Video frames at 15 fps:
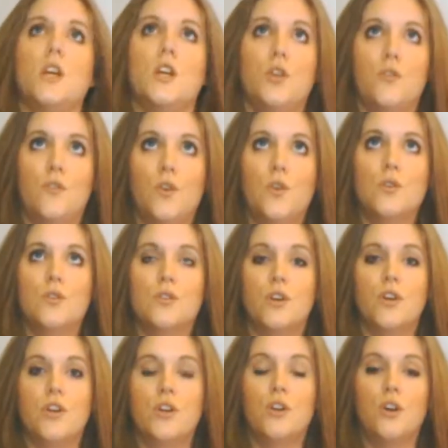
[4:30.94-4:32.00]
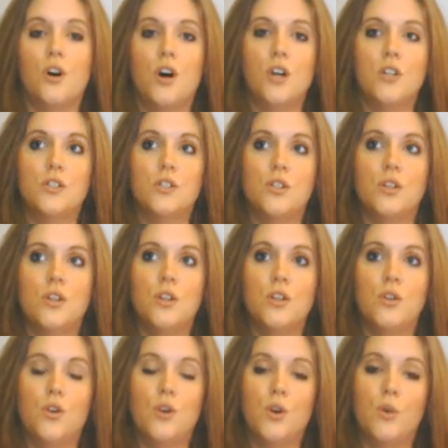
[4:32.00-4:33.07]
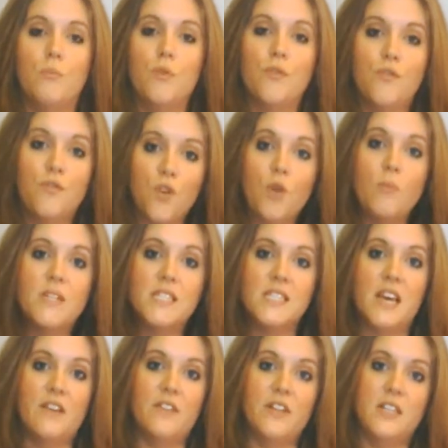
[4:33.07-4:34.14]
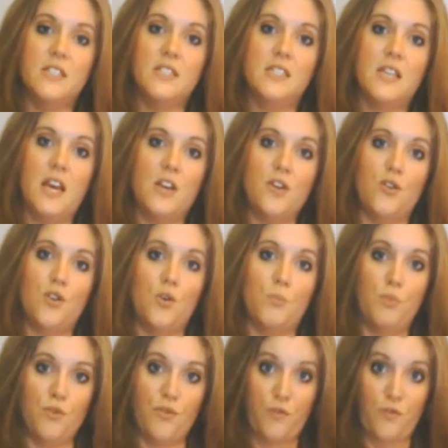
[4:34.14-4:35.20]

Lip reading: You've also got your performance evidence and your